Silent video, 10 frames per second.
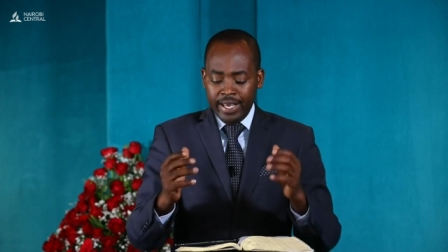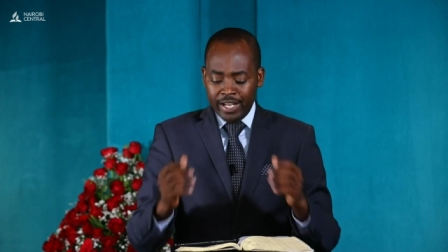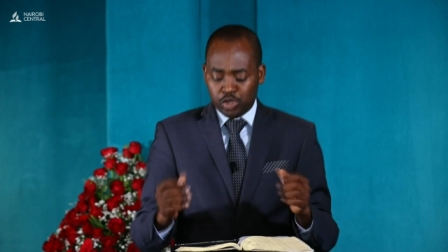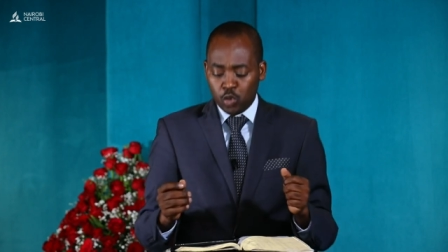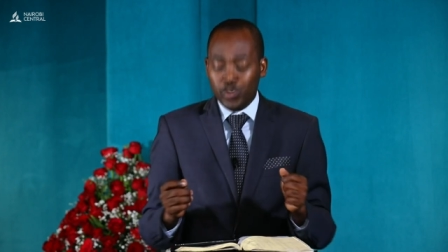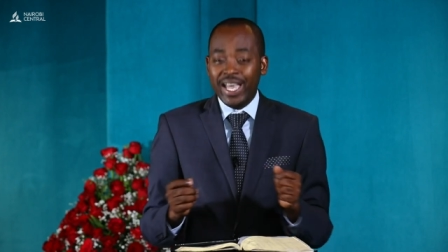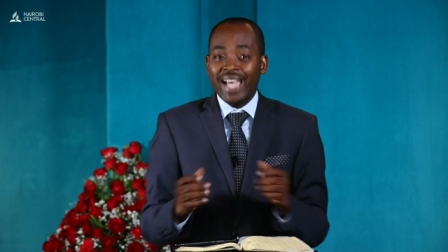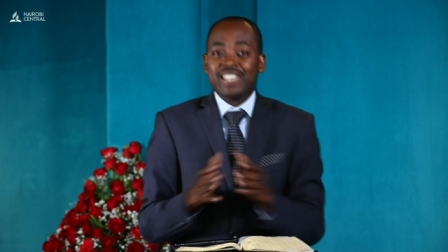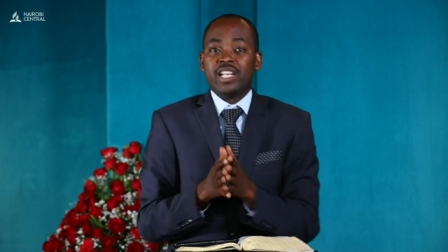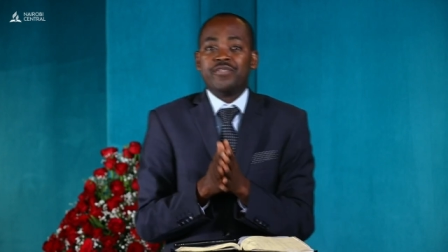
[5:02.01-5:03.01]
And so we
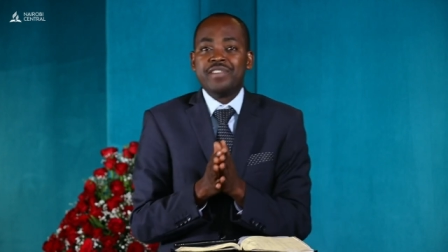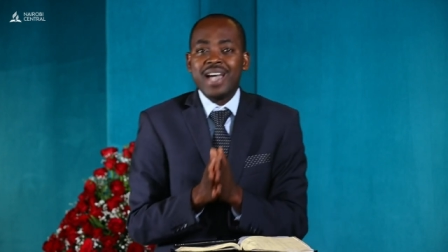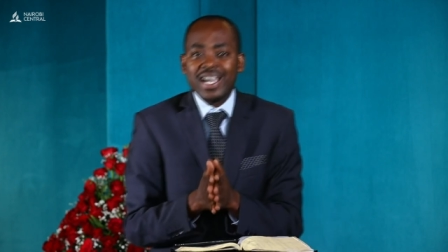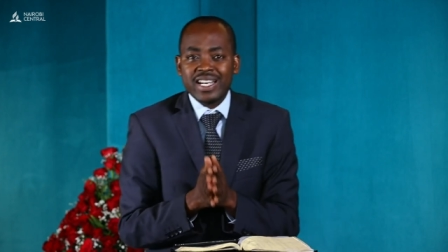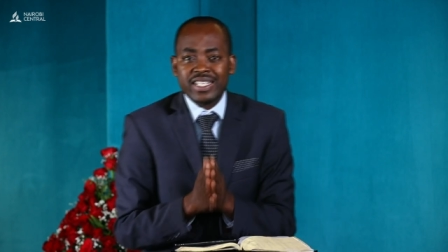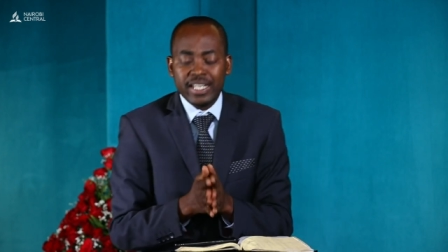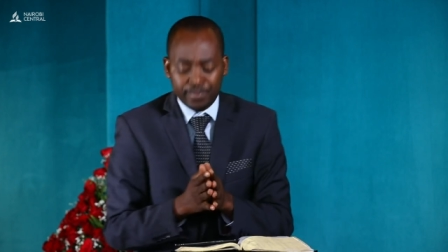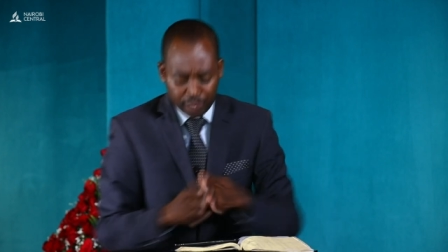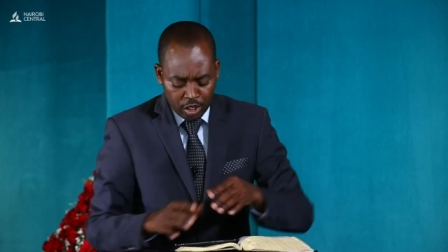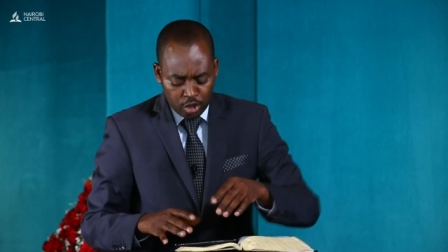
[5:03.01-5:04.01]
are interacting